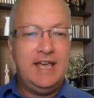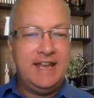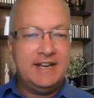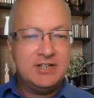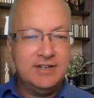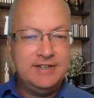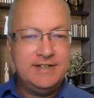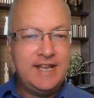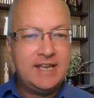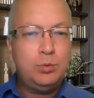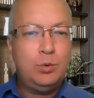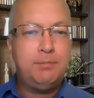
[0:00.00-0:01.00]
and
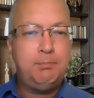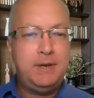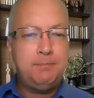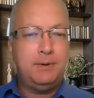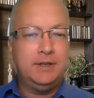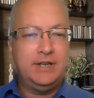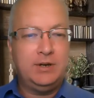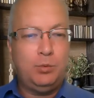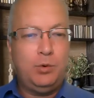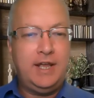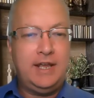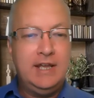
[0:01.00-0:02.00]
connect with people in a
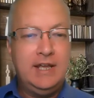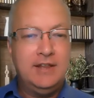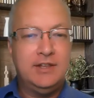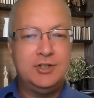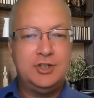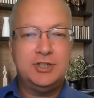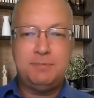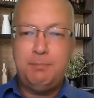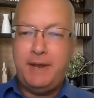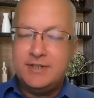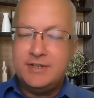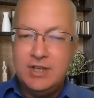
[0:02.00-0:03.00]
way that just
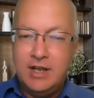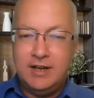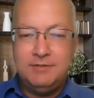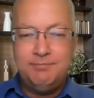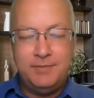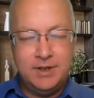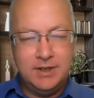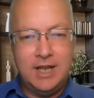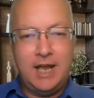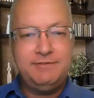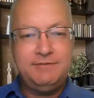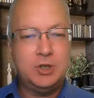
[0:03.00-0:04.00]
makes
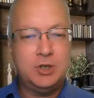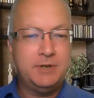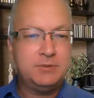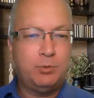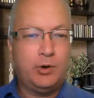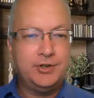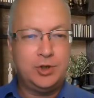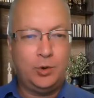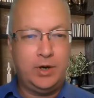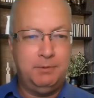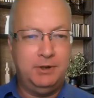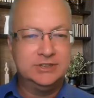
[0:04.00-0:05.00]
life so much more
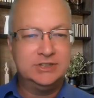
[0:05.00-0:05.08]
enjoyable.